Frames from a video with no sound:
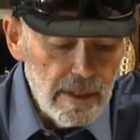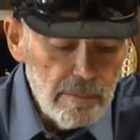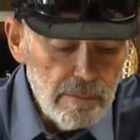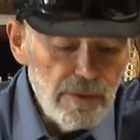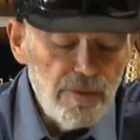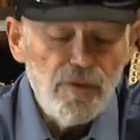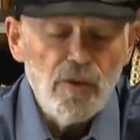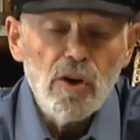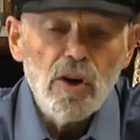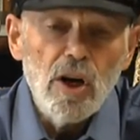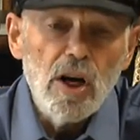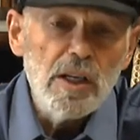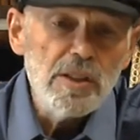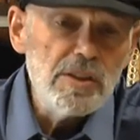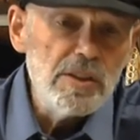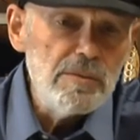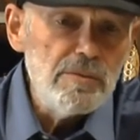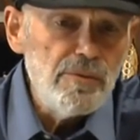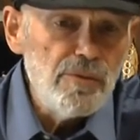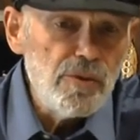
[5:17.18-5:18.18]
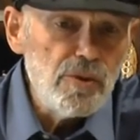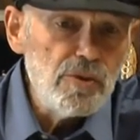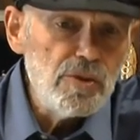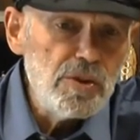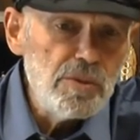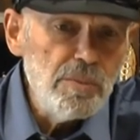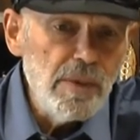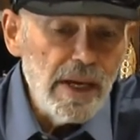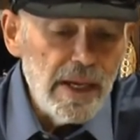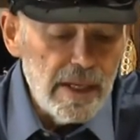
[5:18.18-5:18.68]
Before Adam,
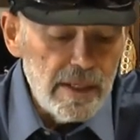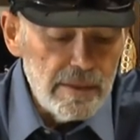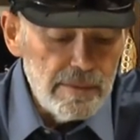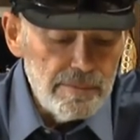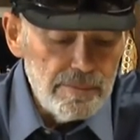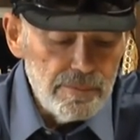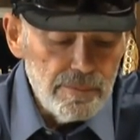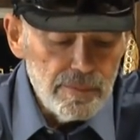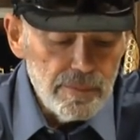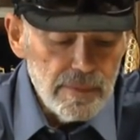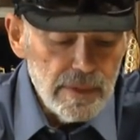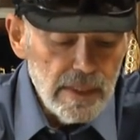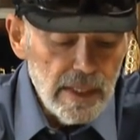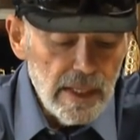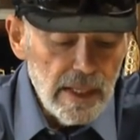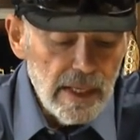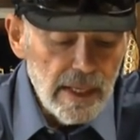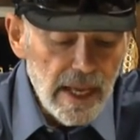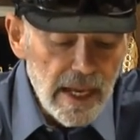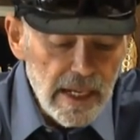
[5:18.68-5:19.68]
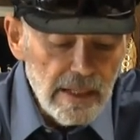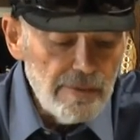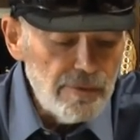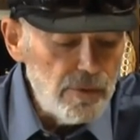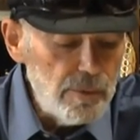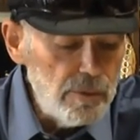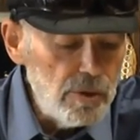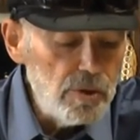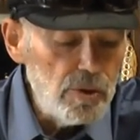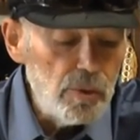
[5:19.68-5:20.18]
first man, ate
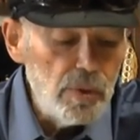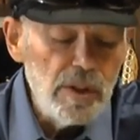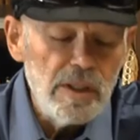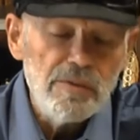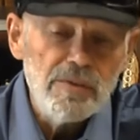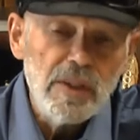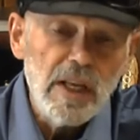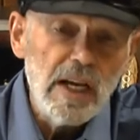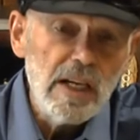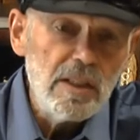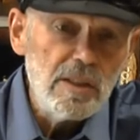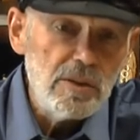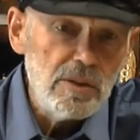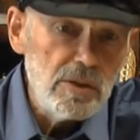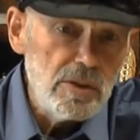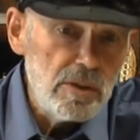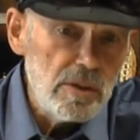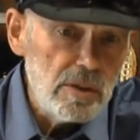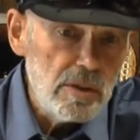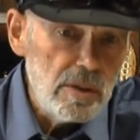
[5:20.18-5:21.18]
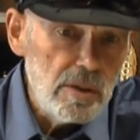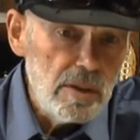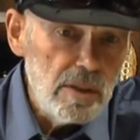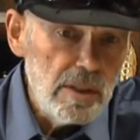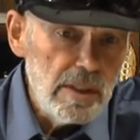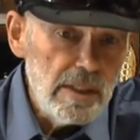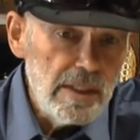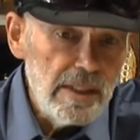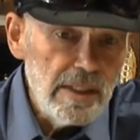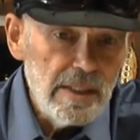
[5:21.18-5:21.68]
from the tree of knowledge
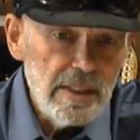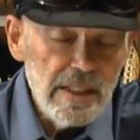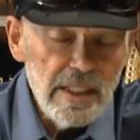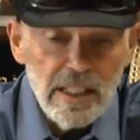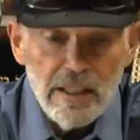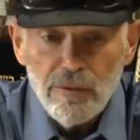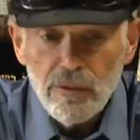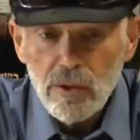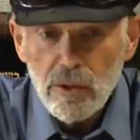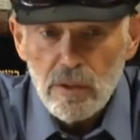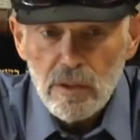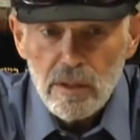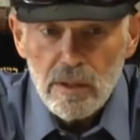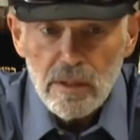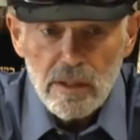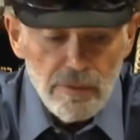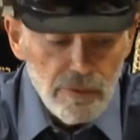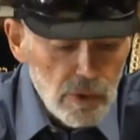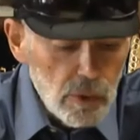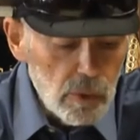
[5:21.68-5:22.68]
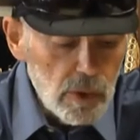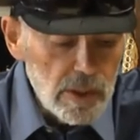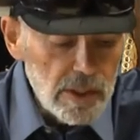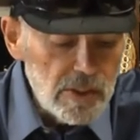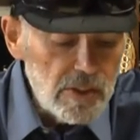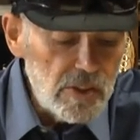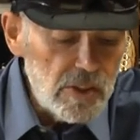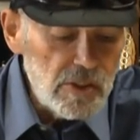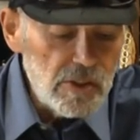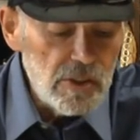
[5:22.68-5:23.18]
evil, if you will,
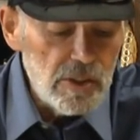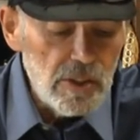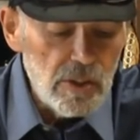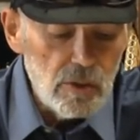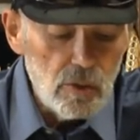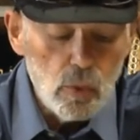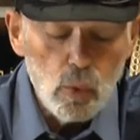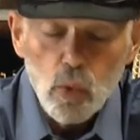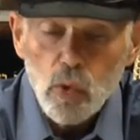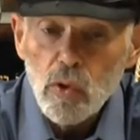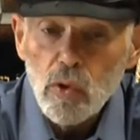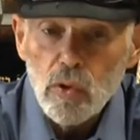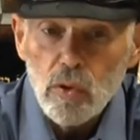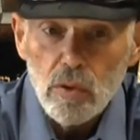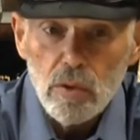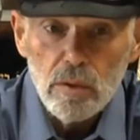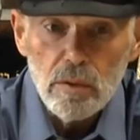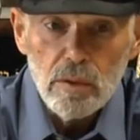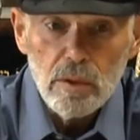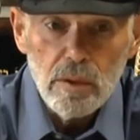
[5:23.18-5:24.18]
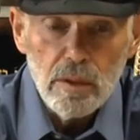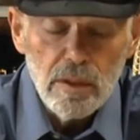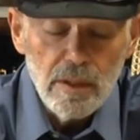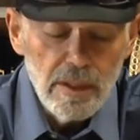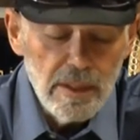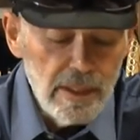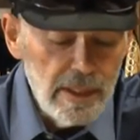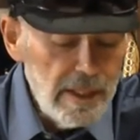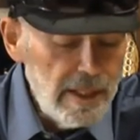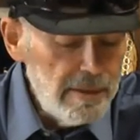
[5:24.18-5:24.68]
existed in the world,
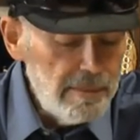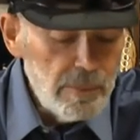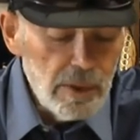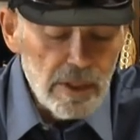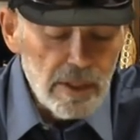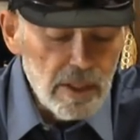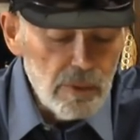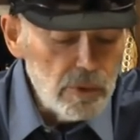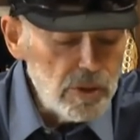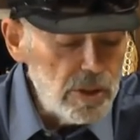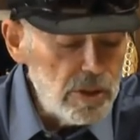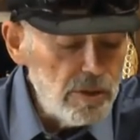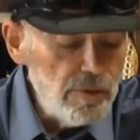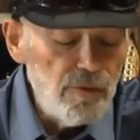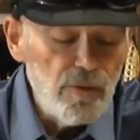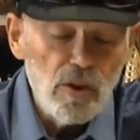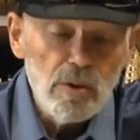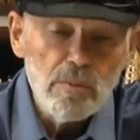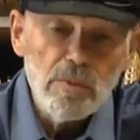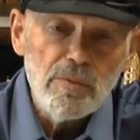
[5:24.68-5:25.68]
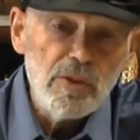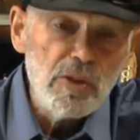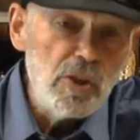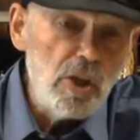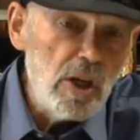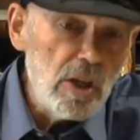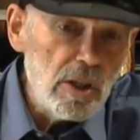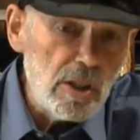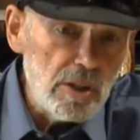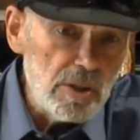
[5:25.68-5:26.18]
but it was in the form of a
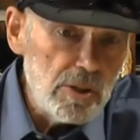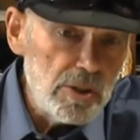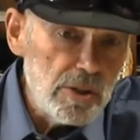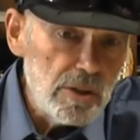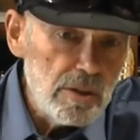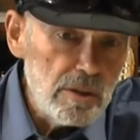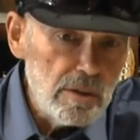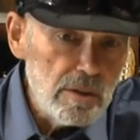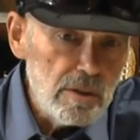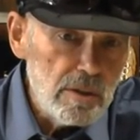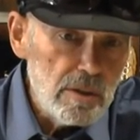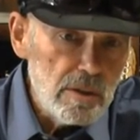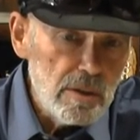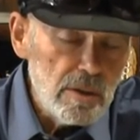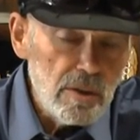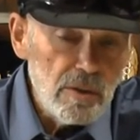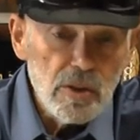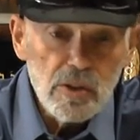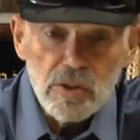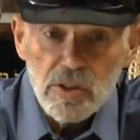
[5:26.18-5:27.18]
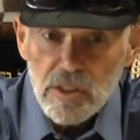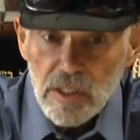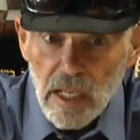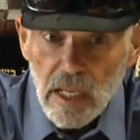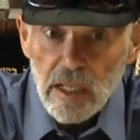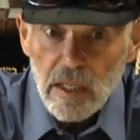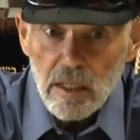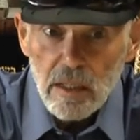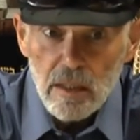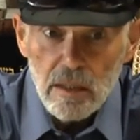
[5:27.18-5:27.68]
nachash, the
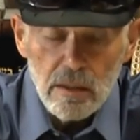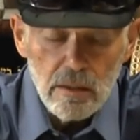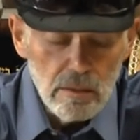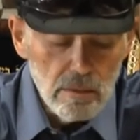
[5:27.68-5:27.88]
snake.